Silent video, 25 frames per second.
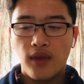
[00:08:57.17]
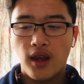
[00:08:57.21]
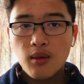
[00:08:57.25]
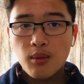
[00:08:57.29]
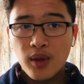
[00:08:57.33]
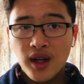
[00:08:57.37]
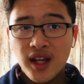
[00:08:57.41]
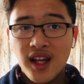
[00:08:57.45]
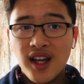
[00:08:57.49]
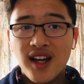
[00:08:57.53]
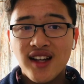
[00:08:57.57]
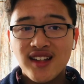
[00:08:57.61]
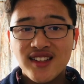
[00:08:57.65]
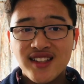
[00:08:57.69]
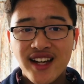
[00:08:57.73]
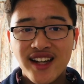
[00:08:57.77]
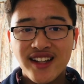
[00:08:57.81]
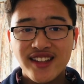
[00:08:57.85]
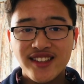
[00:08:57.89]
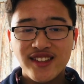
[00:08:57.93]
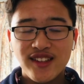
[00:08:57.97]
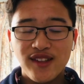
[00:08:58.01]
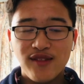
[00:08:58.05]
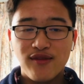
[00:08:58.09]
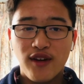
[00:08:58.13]
But yeah, it's
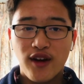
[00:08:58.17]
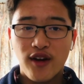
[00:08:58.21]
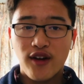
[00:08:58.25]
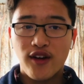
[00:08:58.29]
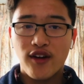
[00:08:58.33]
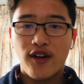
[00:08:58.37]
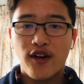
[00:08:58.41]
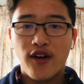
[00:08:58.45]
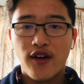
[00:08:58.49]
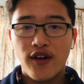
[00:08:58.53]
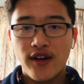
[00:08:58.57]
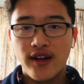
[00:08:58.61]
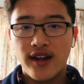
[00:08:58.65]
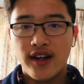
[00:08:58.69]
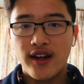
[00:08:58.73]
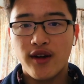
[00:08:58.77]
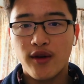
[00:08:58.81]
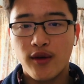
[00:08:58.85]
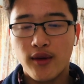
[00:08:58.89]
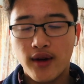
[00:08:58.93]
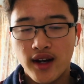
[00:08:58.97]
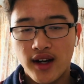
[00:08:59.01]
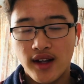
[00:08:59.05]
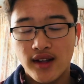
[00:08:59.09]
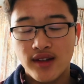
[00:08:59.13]
actually very hot here
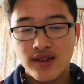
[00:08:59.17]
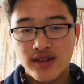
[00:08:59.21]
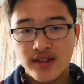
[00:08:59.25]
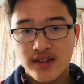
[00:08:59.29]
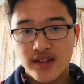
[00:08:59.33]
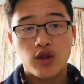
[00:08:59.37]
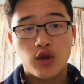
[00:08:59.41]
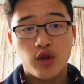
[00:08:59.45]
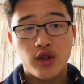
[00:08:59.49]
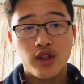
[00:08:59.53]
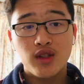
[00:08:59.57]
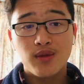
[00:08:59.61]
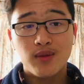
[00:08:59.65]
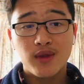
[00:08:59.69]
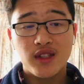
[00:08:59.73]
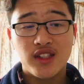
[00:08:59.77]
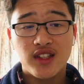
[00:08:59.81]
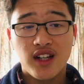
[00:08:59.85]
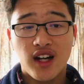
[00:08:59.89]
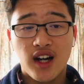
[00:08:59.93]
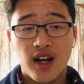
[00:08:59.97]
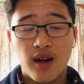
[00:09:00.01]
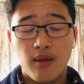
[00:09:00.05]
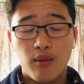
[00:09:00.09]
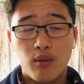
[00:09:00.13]
when it's Christmas
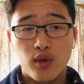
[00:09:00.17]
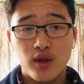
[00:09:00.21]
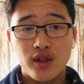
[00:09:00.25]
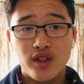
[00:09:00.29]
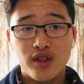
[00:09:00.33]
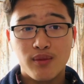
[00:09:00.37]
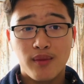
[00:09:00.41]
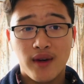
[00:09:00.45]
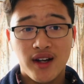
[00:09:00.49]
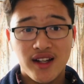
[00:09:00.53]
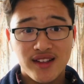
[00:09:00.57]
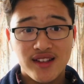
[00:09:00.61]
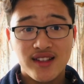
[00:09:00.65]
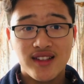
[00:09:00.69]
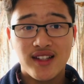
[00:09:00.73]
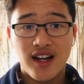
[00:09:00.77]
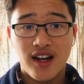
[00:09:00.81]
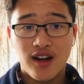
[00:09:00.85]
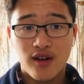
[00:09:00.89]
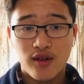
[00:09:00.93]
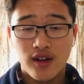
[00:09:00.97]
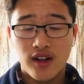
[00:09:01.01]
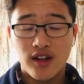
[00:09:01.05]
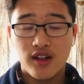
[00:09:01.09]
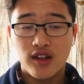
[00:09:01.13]
time, which might
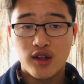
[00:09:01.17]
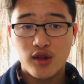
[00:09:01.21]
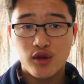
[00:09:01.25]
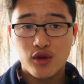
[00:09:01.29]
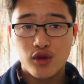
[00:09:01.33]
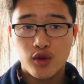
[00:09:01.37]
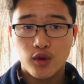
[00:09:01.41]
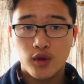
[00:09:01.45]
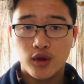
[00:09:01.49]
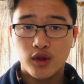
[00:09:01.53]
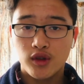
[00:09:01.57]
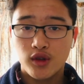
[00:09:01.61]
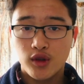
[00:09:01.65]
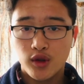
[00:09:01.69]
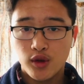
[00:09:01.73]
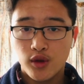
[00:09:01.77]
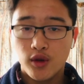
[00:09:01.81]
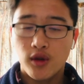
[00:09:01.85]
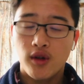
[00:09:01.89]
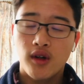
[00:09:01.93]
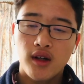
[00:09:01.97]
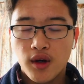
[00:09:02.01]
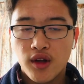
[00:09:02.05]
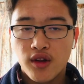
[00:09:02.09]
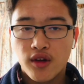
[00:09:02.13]
sound unusual
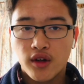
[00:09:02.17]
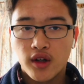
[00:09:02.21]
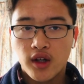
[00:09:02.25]
to other